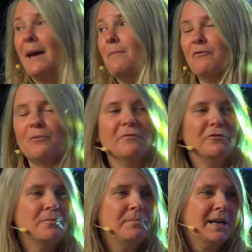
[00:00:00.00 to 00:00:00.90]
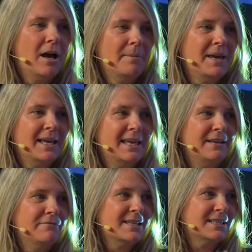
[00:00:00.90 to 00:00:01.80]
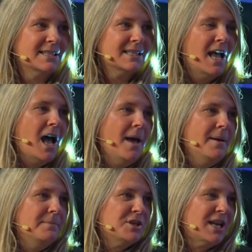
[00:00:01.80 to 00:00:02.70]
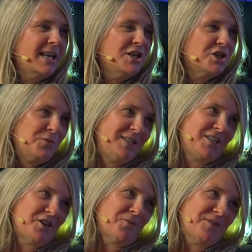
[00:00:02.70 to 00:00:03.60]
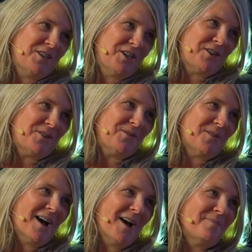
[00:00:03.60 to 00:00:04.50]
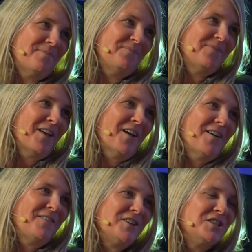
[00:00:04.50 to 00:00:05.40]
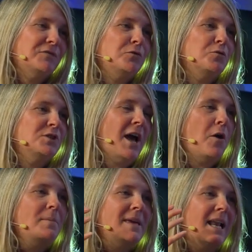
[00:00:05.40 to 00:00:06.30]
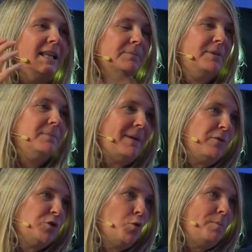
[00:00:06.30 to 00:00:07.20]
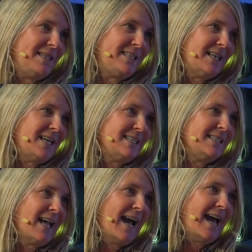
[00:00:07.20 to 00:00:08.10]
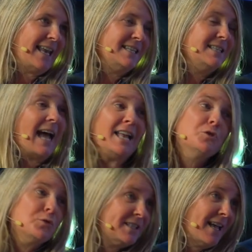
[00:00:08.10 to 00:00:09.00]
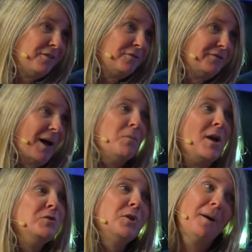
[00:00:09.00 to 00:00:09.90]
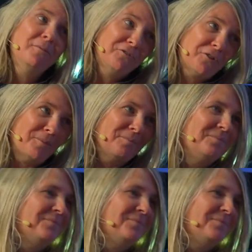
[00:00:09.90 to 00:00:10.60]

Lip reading: them from becoming e-residents. Michele, should we start with you? First of all, tell me a little bit about your business and yourself and where you come from.